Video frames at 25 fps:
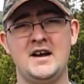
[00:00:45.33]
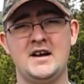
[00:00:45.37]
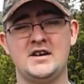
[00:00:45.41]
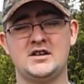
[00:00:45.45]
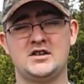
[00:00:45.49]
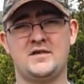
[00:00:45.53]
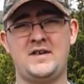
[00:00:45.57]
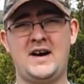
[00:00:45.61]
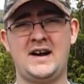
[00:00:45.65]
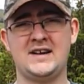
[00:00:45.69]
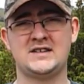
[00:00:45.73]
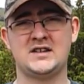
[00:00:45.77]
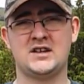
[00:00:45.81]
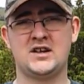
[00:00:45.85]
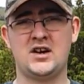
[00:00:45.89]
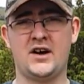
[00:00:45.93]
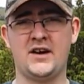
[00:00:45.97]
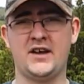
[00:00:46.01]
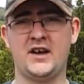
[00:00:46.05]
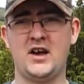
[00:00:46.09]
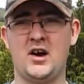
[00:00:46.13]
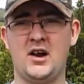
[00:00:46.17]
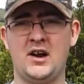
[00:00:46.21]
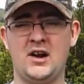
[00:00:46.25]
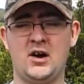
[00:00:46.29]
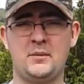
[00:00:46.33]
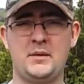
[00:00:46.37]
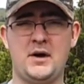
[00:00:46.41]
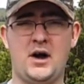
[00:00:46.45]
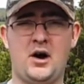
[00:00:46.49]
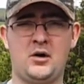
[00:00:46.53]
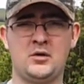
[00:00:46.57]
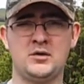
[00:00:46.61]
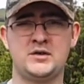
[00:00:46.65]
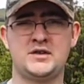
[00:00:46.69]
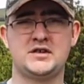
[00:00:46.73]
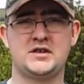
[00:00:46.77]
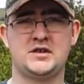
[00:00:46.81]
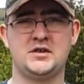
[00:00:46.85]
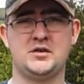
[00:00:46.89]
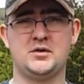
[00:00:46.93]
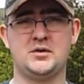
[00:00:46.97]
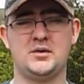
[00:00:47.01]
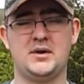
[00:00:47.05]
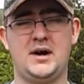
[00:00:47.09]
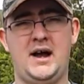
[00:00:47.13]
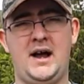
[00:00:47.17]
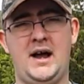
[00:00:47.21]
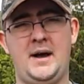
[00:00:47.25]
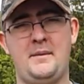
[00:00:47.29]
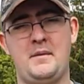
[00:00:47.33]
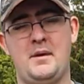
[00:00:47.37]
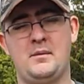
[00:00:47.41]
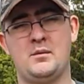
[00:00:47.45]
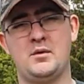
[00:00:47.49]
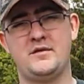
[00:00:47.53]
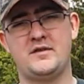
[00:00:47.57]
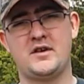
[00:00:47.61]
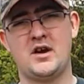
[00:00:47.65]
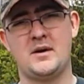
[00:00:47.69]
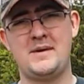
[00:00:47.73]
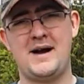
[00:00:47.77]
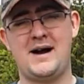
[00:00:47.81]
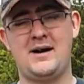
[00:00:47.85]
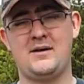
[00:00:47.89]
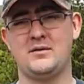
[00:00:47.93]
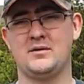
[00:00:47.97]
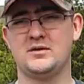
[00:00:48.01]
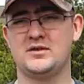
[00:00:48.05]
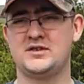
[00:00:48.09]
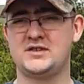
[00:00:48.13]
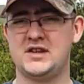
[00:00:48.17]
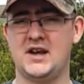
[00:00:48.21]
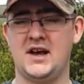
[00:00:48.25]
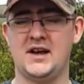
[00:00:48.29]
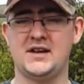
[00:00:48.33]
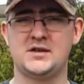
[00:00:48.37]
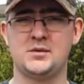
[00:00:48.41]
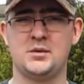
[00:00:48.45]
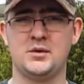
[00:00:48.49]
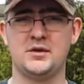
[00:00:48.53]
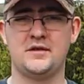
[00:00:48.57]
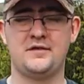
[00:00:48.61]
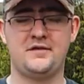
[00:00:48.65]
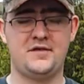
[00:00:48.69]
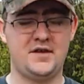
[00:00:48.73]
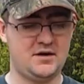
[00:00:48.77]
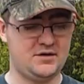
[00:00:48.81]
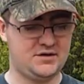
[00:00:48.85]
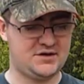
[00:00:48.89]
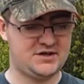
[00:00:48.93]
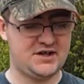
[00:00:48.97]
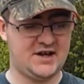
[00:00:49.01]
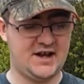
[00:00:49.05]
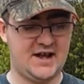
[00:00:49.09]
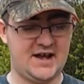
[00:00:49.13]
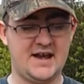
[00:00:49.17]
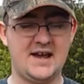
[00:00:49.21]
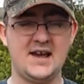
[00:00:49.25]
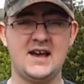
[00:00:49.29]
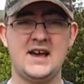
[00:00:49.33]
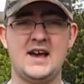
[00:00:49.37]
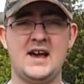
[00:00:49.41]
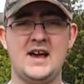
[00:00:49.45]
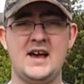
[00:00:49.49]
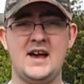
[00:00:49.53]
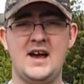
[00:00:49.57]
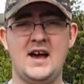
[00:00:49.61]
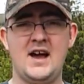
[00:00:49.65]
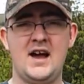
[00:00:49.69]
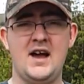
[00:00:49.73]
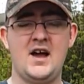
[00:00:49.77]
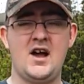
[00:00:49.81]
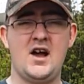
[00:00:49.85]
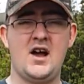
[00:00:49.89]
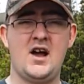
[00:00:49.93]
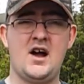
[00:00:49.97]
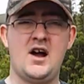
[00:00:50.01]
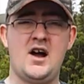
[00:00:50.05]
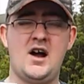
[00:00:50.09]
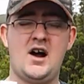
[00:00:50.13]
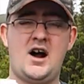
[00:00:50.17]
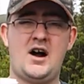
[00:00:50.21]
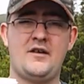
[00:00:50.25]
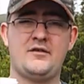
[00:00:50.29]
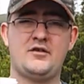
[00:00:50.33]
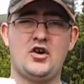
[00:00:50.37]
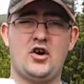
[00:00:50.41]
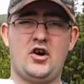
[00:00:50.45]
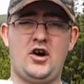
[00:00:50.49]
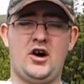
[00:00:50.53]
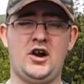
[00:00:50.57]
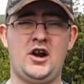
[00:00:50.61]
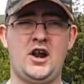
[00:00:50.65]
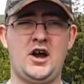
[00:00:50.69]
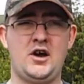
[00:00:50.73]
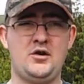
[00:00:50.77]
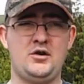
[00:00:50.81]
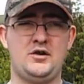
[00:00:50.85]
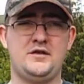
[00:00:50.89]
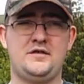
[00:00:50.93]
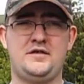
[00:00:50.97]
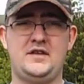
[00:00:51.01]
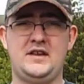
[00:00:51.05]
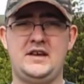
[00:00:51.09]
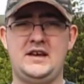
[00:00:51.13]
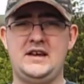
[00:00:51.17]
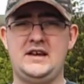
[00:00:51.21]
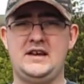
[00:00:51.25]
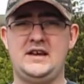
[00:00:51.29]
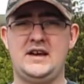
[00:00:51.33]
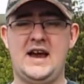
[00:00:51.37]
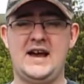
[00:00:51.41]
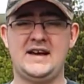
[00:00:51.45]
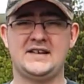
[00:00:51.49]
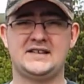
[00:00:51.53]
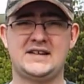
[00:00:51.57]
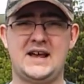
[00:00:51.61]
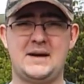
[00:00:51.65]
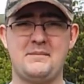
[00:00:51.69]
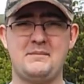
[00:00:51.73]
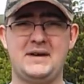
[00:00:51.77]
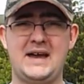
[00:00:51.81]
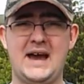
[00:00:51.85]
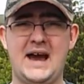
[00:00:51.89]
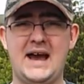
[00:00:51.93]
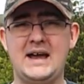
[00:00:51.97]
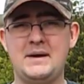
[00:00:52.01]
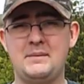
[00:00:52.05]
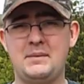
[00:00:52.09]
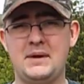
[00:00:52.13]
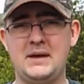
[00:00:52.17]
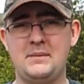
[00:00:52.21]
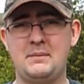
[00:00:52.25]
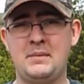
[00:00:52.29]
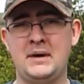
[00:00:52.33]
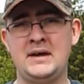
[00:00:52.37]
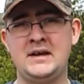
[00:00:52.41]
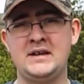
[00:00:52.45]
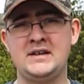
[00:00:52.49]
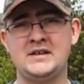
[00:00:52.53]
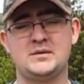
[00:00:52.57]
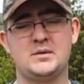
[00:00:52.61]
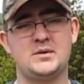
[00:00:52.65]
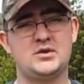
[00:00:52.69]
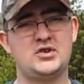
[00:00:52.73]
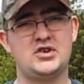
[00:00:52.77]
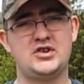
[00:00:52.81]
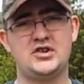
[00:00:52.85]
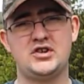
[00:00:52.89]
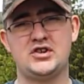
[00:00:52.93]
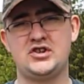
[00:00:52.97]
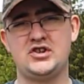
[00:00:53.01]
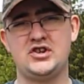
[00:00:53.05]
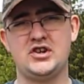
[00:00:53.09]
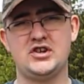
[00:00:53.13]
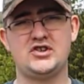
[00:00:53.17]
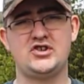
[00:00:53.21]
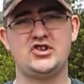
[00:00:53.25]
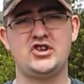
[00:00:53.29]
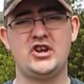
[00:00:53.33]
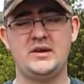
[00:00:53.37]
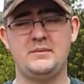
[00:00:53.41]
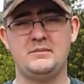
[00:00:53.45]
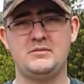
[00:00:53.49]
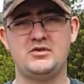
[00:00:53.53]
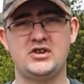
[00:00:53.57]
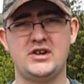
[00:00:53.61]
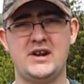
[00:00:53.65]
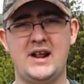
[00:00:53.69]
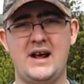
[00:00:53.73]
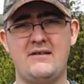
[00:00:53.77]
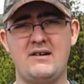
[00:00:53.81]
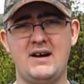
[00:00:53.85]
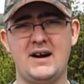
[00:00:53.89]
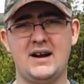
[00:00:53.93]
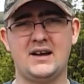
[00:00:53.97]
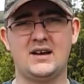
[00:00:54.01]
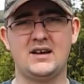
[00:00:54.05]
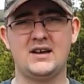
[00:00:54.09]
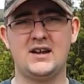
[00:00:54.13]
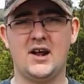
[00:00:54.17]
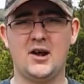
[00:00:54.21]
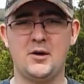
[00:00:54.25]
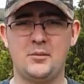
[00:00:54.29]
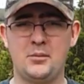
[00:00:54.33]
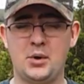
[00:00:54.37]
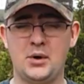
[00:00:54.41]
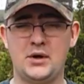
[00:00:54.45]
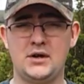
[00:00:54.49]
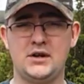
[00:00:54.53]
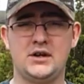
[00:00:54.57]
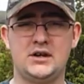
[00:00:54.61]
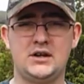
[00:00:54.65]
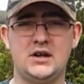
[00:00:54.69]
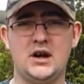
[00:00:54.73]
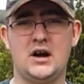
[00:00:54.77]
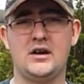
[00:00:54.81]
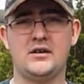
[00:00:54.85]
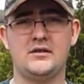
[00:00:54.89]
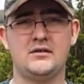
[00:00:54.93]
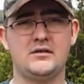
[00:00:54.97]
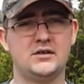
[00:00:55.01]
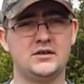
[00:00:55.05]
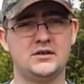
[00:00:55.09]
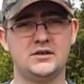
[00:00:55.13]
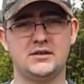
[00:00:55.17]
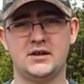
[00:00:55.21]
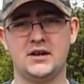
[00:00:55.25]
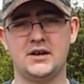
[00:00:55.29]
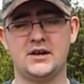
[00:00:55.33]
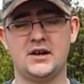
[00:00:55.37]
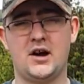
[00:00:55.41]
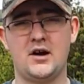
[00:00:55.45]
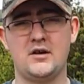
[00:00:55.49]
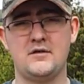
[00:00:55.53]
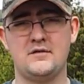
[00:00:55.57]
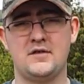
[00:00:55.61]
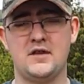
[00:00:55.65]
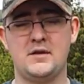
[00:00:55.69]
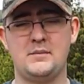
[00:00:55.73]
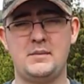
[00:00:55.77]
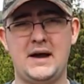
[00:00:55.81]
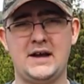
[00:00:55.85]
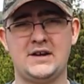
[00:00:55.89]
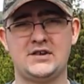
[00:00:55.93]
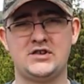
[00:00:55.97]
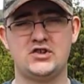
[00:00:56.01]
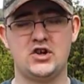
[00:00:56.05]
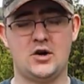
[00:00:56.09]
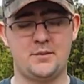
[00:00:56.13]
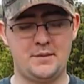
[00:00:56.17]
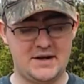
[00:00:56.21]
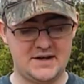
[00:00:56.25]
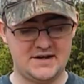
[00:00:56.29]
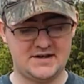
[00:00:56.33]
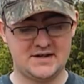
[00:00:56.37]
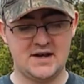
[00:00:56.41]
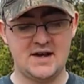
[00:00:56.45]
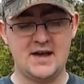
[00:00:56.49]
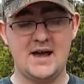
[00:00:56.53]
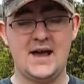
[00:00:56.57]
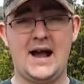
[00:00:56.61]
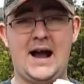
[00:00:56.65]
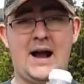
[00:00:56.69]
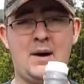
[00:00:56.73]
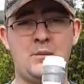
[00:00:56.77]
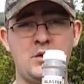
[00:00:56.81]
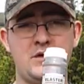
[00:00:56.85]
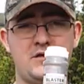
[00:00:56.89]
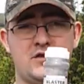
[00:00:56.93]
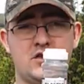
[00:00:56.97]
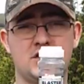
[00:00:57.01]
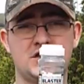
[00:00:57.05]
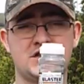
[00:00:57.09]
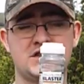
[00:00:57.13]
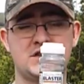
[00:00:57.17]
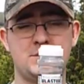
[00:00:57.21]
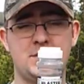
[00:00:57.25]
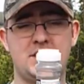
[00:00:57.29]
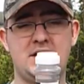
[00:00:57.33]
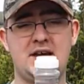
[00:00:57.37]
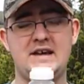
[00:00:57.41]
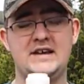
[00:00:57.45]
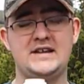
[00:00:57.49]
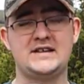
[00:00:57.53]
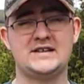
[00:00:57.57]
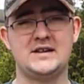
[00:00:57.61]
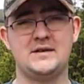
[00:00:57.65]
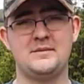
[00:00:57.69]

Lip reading: So I've had to kind of go a little bit old school, and we've come out to one of the fields today. I've got a load of the SMK BBs, which are just your cheap generic, you know, put in your gun and hope for the best jobbies. And we've got some of these.